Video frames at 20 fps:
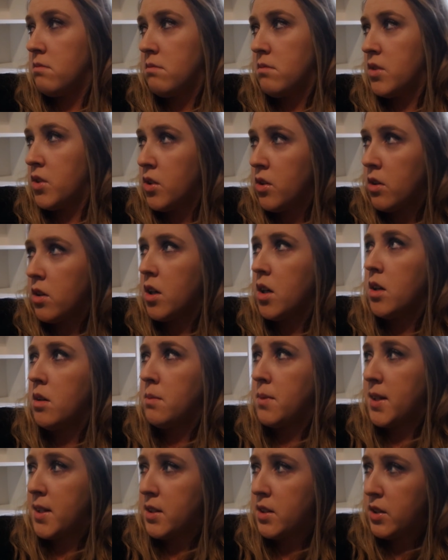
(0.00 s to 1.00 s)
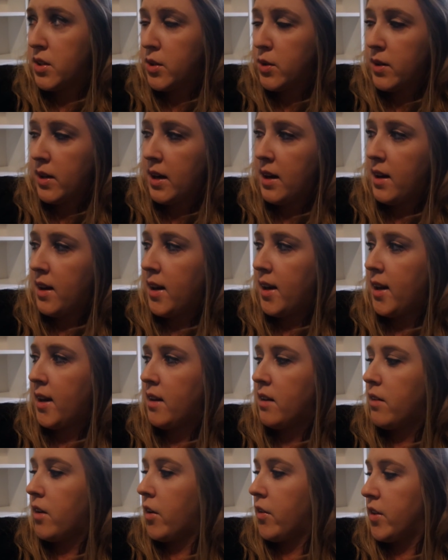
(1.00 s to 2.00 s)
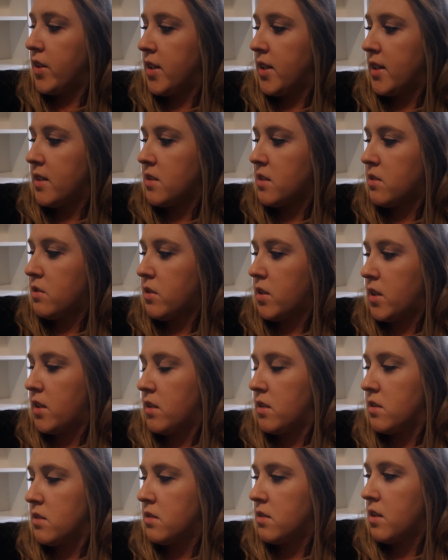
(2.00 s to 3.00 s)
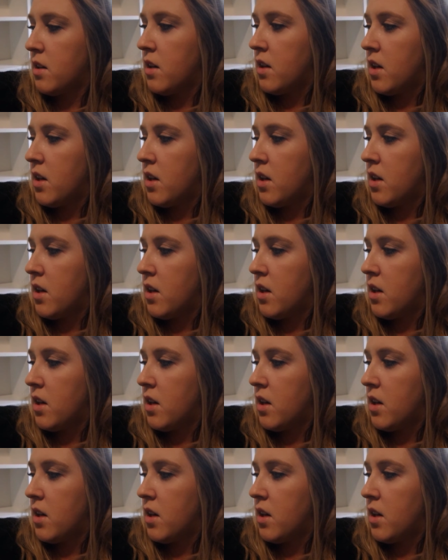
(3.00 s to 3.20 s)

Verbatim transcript: Europe and the UK over the next three years.